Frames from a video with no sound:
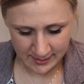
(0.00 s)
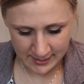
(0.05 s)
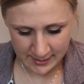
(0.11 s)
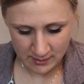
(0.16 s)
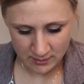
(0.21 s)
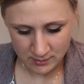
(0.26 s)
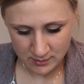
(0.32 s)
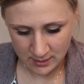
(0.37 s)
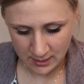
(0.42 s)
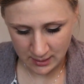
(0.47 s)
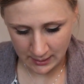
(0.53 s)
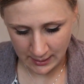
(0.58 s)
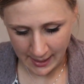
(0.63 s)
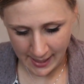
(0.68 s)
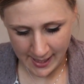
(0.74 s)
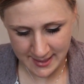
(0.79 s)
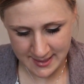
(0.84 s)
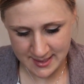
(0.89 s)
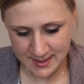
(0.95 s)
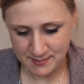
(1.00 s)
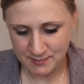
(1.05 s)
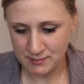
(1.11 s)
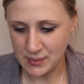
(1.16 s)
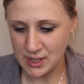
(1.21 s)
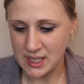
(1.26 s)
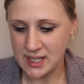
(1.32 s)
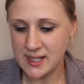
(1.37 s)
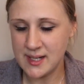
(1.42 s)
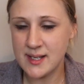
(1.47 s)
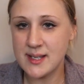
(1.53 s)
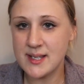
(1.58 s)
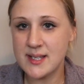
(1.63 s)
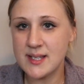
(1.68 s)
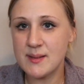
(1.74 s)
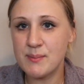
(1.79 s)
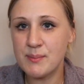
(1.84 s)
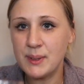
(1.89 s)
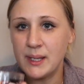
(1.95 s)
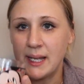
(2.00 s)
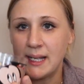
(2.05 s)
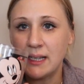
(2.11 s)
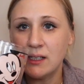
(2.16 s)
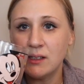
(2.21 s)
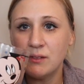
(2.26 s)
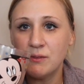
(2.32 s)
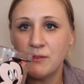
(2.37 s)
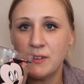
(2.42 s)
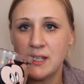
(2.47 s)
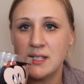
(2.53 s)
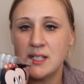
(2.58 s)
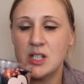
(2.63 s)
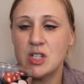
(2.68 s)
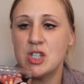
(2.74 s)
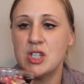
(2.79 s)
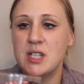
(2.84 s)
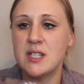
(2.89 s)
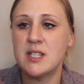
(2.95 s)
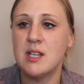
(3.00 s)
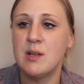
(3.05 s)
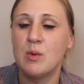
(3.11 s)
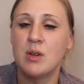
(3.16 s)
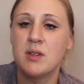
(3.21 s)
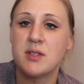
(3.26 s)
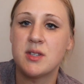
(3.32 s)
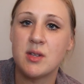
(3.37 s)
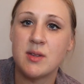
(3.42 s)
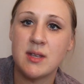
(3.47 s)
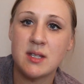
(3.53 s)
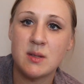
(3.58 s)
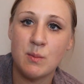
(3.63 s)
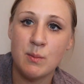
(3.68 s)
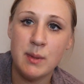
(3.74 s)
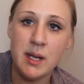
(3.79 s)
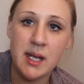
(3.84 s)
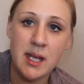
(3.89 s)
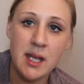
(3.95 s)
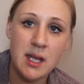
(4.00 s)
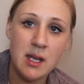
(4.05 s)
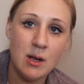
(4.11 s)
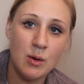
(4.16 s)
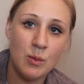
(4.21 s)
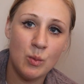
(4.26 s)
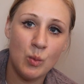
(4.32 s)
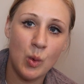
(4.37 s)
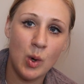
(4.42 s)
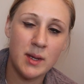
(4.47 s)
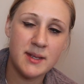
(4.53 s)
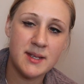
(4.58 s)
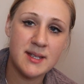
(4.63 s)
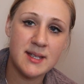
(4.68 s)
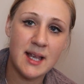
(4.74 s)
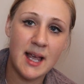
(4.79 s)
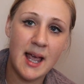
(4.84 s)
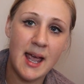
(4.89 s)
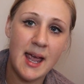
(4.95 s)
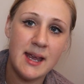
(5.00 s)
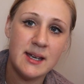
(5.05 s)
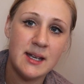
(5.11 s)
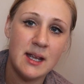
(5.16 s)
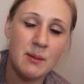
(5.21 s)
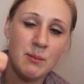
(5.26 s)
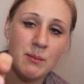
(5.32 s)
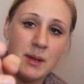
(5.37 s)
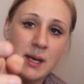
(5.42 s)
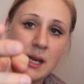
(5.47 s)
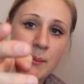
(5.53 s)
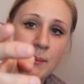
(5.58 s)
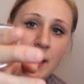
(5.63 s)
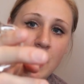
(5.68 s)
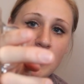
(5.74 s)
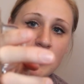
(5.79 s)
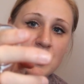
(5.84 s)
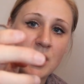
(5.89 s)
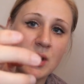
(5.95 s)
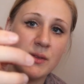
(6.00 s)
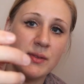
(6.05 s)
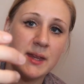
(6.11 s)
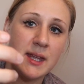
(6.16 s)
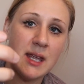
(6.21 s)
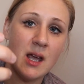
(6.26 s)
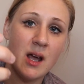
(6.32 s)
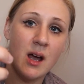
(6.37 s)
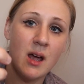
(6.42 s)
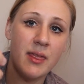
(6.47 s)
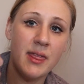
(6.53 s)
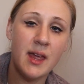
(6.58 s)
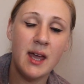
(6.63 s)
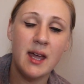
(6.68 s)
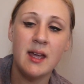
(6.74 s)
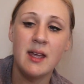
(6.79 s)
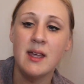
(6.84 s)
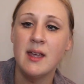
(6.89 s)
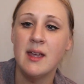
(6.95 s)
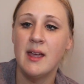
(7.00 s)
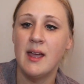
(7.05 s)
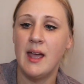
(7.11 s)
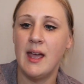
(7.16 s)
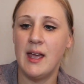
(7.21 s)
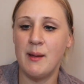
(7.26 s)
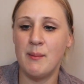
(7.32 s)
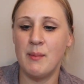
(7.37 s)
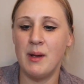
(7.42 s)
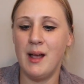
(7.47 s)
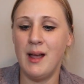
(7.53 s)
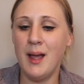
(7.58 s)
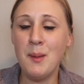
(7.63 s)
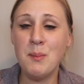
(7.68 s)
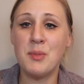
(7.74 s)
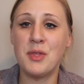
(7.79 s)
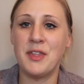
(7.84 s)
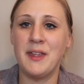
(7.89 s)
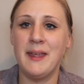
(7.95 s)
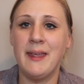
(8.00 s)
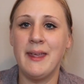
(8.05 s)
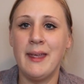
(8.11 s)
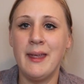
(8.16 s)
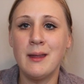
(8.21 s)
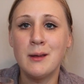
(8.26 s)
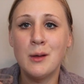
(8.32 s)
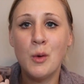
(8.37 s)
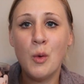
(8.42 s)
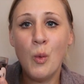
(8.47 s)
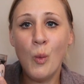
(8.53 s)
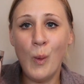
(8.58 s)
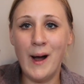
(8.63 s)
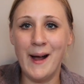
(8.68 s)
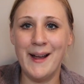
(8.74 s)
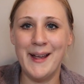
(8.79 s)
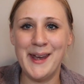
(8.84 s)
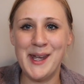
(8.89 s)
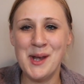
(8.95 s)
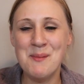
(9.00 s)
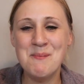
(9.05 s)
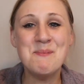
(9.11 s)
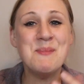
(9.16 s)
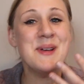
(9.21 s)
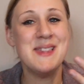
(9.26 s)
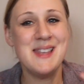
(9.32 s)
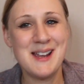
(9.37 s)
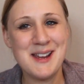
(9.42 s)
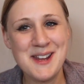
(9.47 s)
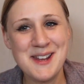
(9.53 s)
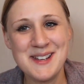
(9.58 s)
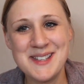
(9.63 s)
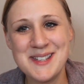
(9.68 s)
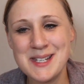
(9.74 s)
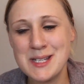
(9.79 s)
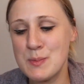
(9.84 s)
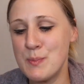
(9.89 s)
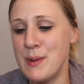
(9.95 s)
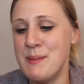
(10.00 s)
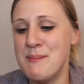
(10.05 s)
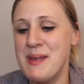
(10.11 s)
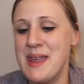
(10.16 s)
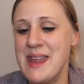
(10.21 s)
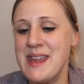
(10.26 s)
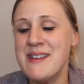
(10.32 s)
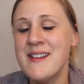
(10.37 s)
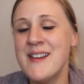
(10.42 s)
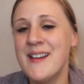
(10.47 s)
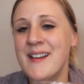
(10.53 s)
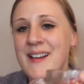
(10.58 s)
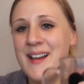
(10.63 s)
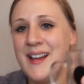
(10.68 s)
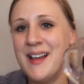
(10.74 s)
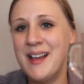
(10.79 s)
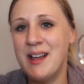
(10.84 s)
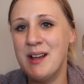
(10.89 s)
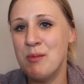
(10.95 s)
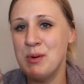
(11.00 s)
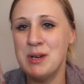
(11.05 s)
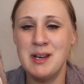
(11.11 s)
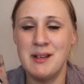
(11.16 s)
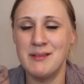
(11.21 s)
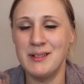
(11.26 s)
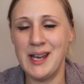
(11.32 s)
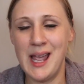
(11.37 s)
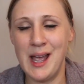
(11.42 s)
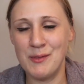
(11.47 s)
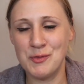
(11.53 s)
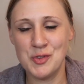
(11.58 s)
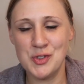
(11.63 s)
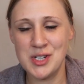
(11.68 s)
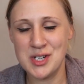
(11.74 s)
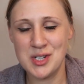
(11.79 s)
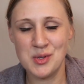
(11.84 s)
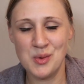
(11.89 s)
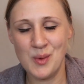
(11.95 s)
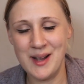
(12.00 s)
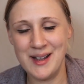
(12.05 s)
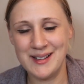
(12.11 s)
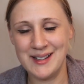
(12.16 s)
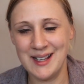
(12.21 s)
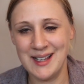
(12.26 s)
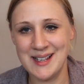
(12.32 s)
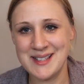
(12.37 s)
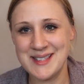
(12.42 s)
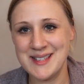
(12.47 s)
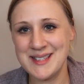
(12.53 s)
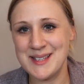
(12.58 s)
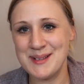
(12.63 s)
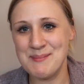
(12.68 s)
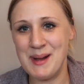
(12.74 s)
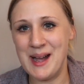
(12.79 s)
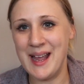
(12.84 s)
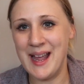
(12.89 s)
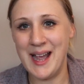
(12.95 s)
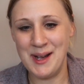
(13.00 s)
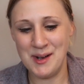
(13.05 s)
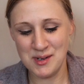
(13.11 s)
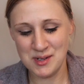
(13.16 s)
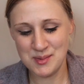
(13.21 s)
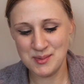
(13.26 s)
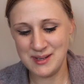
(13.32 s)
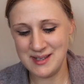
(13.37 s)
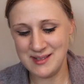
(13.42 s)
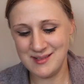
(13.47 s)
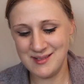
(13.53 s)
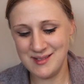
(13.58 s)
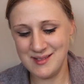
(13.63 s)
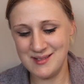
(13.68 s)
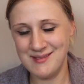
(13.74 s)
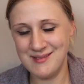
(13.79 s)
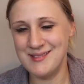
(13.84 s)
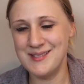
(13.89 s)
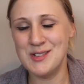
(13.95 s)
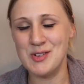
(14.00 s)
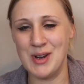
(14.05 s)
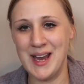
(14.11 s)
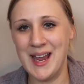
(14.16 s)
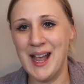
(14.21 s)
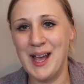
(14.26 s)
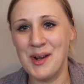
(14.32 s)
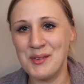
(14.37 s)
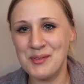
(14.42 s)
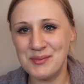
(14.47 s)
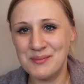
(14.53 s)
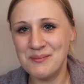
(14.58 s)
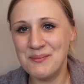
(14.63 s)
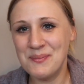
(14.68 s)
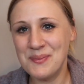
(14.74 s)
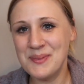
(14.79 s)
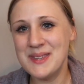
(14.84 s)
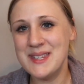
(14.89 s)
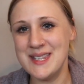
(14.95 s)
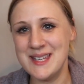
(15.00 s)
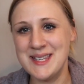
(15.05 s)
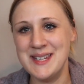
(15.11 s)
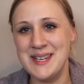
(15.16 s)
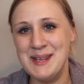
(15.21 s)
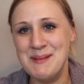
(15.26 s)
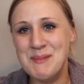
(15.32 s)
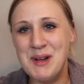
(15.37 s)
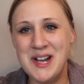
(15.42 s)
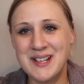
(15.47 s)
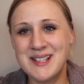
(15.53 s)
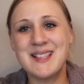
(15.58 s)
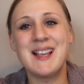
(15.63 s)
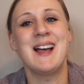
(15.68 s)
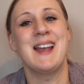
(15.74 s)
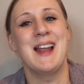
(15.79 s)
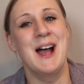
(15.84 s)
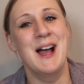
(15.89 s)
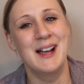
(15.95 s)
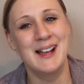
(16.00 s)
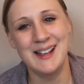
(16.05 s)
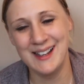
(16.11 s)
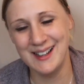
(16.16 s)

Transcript: little glass mugs, but like little vintage Disney ones. So there's Mickey on one side and Minnie Mouse on the other. Um, I'm thinking wine, but that could just be me. Uh, we don't really have traditional wine glasses in my house. We drink out of Disney mugs. I don't